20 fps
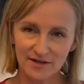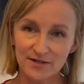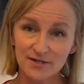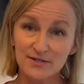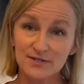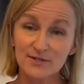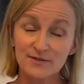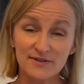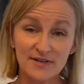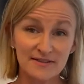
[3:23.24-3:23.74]

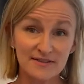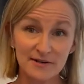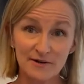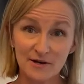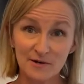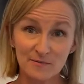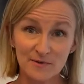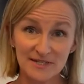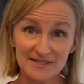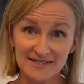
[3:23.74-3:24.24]
So then there I
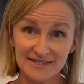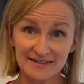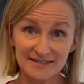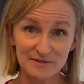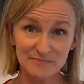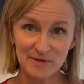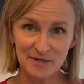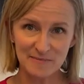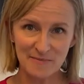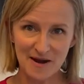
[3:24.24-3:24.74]
was at this
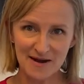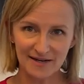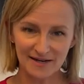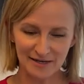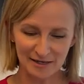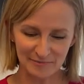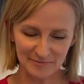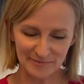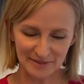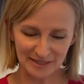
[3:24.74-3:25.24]
big mining
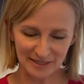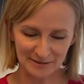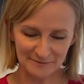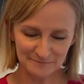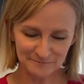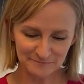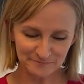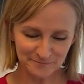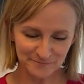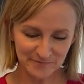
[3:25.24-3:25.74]
company
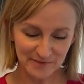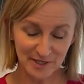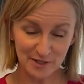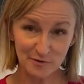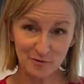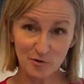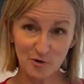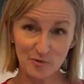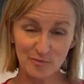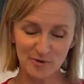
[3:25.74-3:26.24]
in a
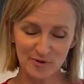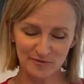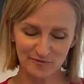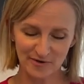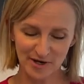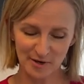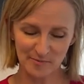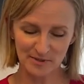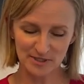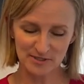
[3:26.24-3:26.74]
corporate
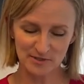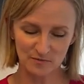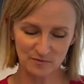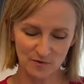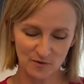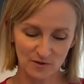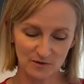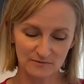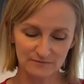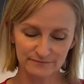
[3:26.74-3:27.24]
environmental
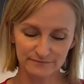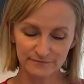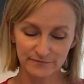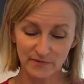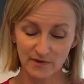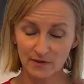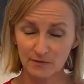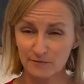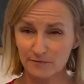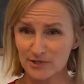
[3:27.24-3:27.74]
role,
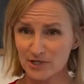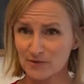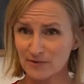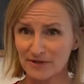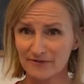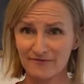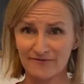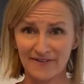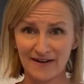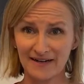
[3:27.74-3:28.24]
which
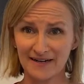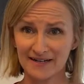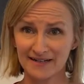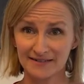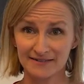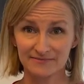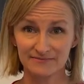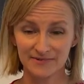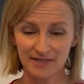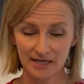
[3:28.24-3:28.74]
went
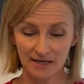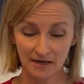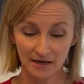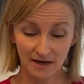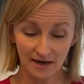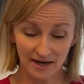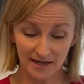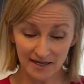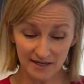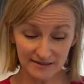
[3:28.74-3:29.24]
fine.
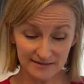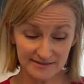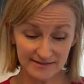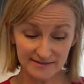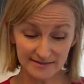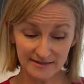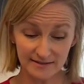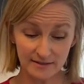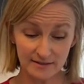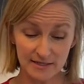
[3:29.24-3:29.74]
I
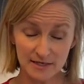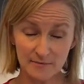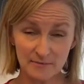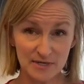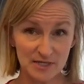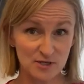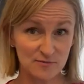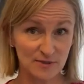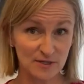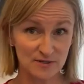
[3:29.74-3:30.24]
honestly didn't think
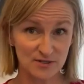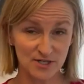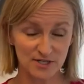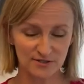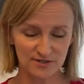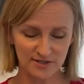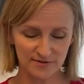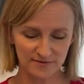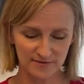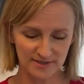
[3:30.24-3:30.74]
much about gender
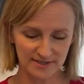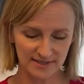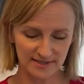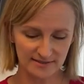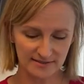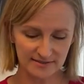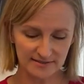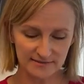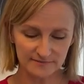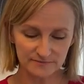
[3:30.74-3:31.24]

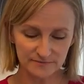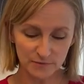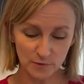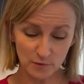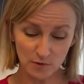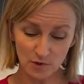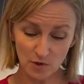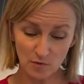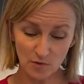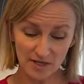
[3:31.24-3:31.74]
differences
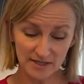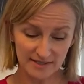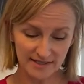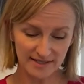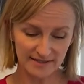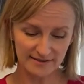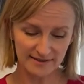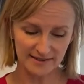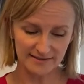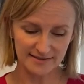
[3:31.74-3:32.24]
or equality
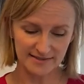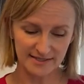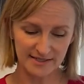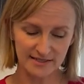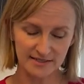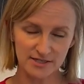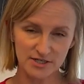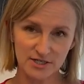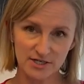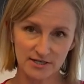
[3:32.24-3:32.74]
at that
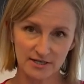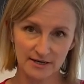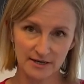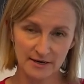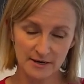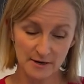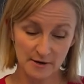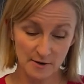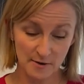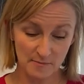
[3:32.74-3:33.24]
stage.
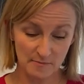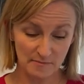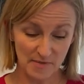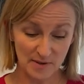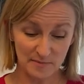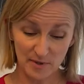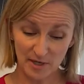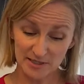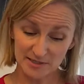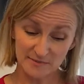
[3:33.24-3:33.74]
My
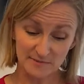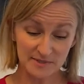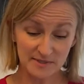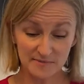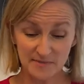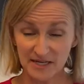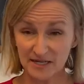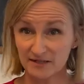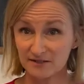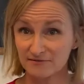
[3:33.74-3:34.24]
boss was a
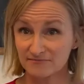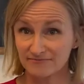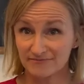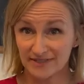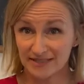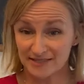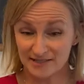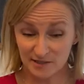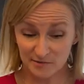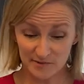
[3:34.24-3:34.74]
male,
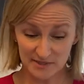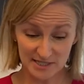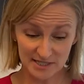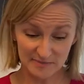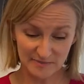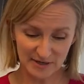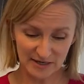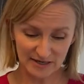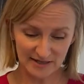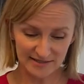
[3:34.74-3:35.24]
and so was his
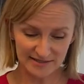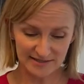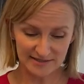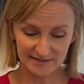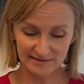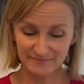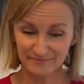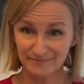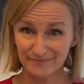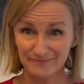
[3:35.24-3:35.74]

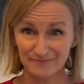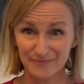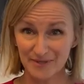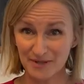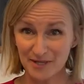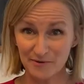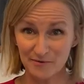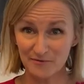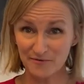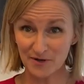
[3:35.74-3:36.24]
boss, but
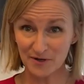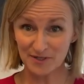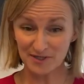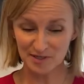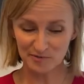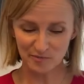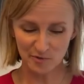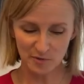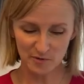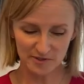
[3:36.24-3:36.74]
they were very
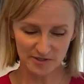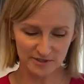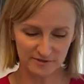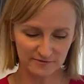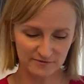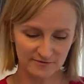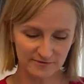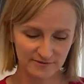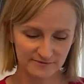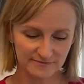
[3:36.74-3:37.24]
supportive.